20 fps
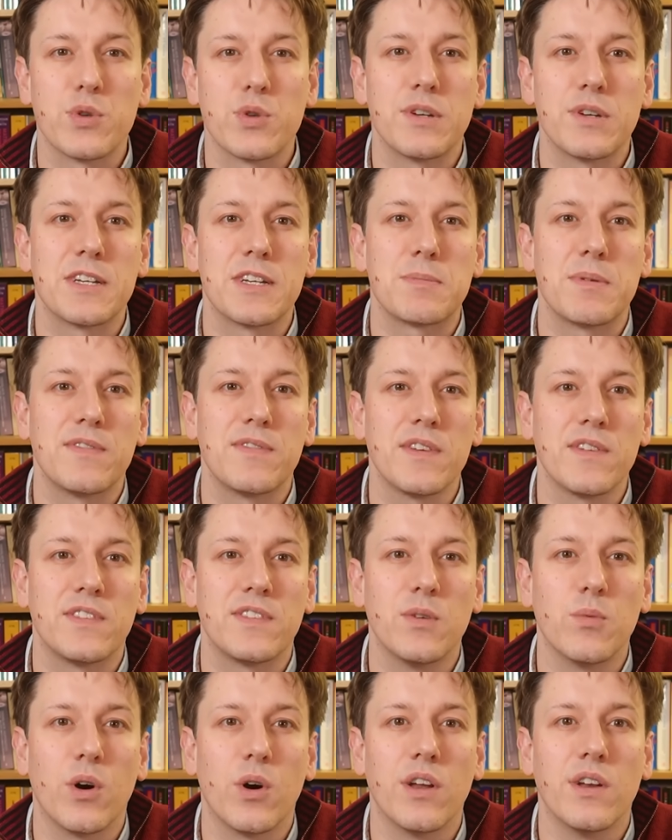so it must be
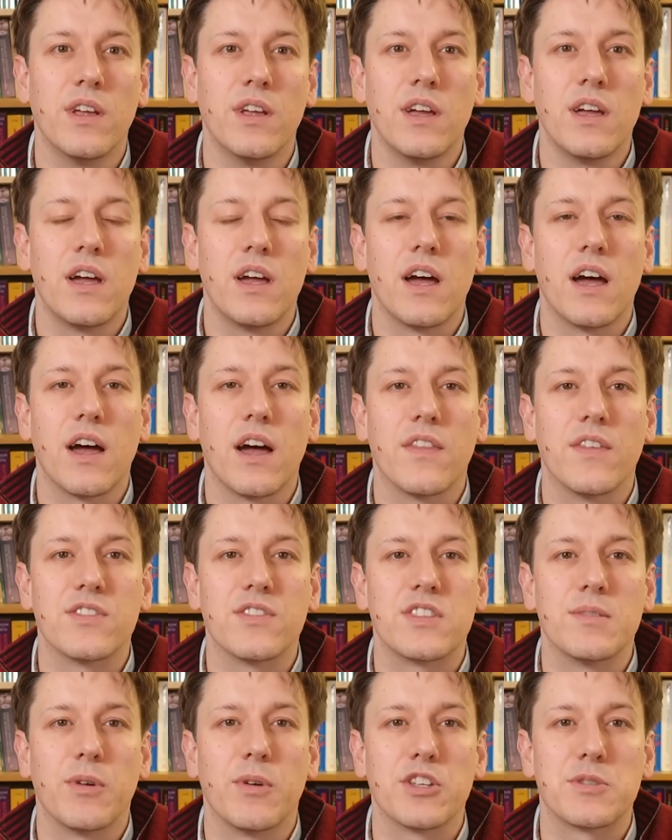51
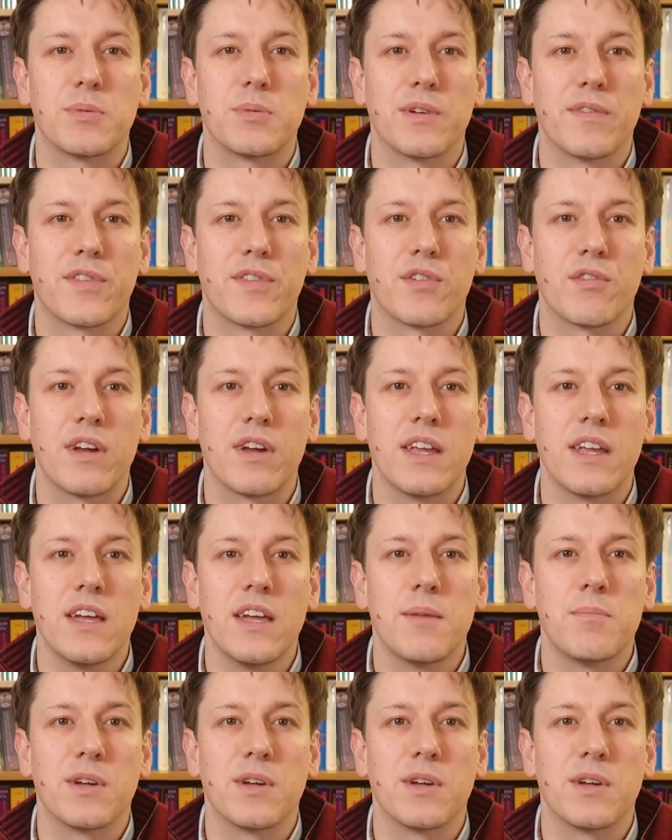that's the multiple of 3,